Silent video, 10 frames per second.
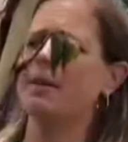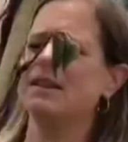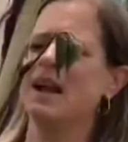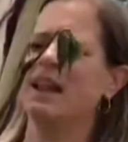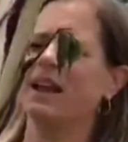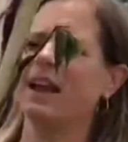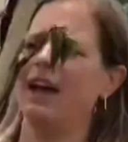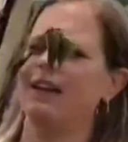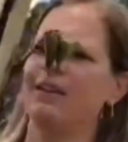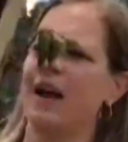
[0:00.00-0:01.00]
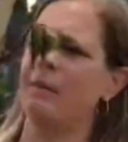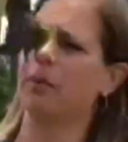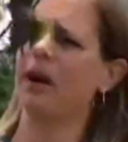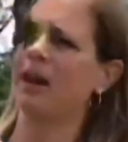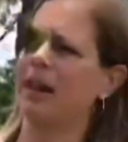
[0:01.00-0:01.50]
delicate and not
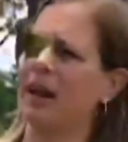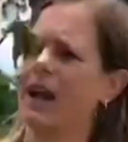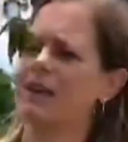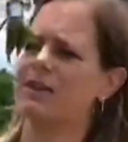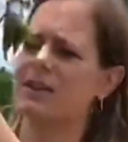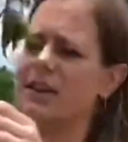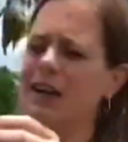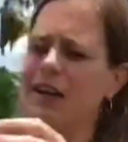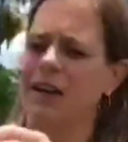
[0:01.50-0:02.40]
break it like I just did.